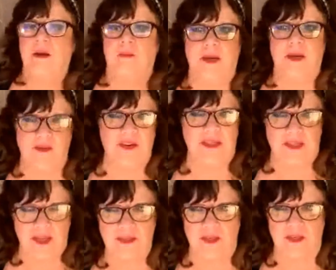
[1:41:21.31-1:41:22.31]
but if it
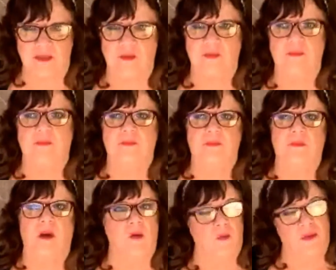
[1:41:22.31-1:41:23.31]
doesn't,
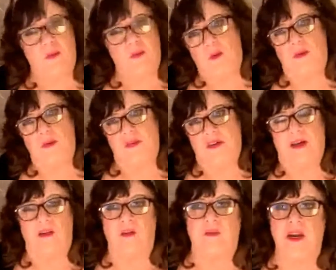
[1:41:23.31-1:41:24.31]
oh, then we'll really
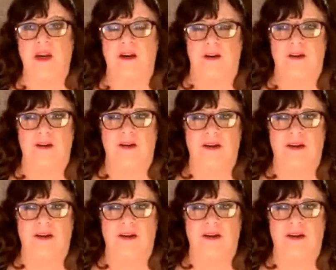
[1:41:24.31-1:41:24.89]
file over here.